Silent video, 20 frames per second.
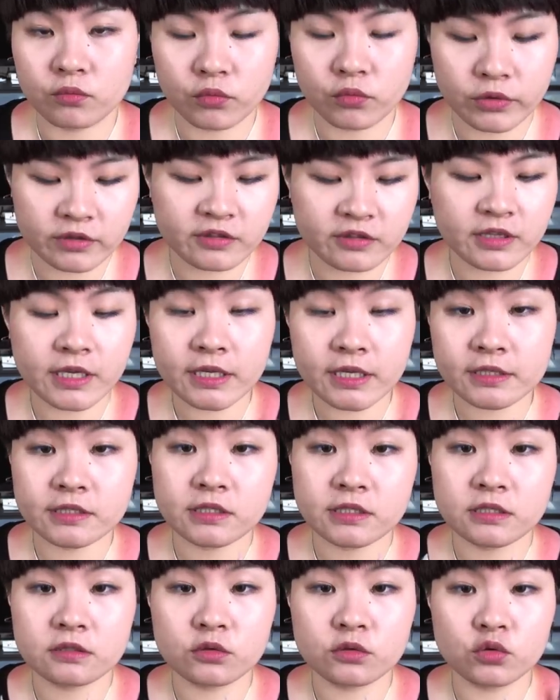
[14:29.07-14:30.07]
with
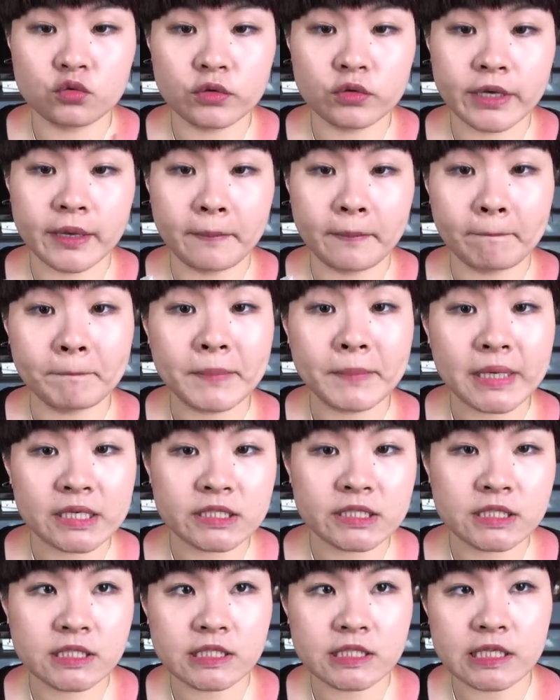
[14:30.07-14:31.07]
these you can
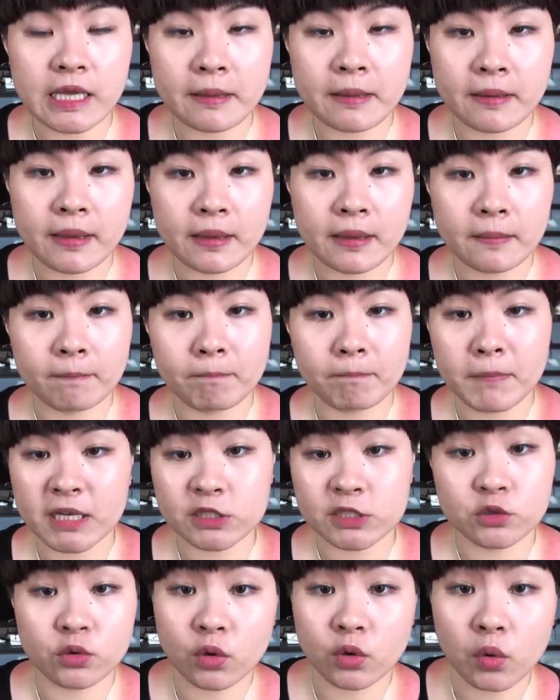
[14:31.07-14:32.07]
mix and
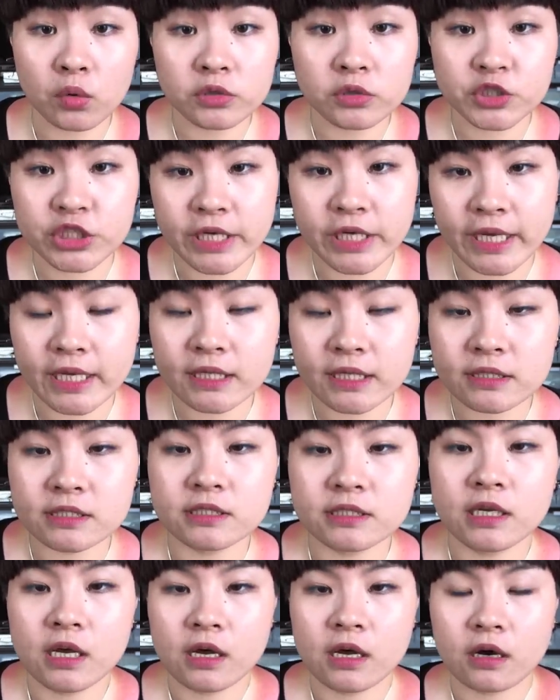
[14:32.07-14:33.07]
mix your own shades.